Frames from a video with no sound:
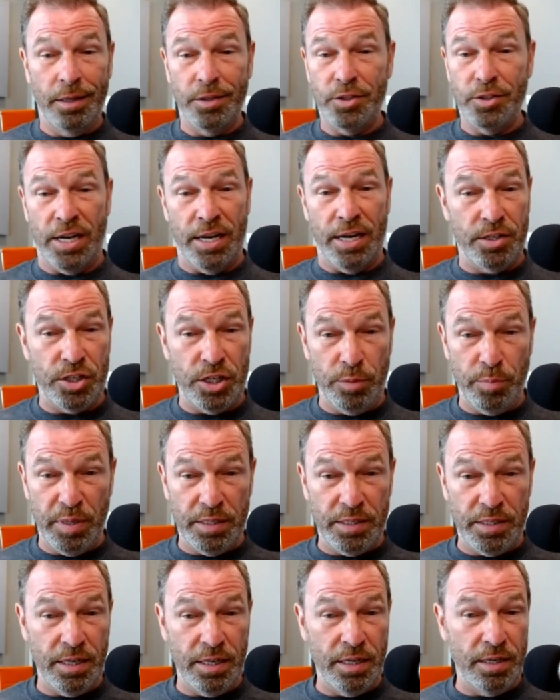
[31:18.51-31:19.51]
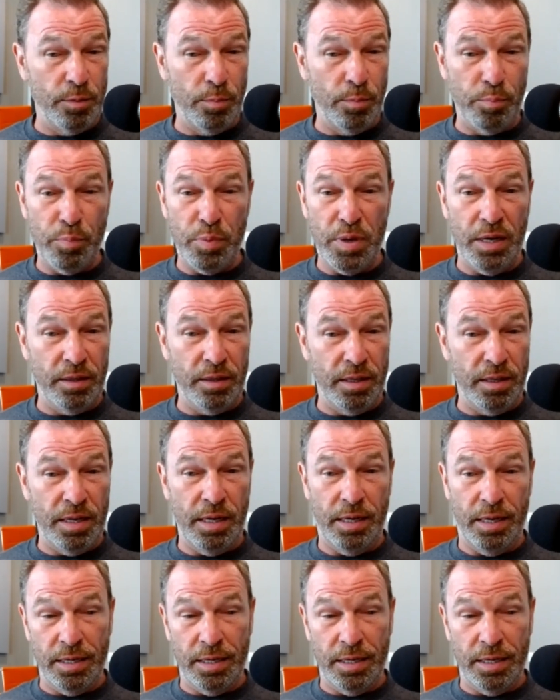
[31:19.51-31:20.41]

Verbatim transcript: Chat G P T is a big thing.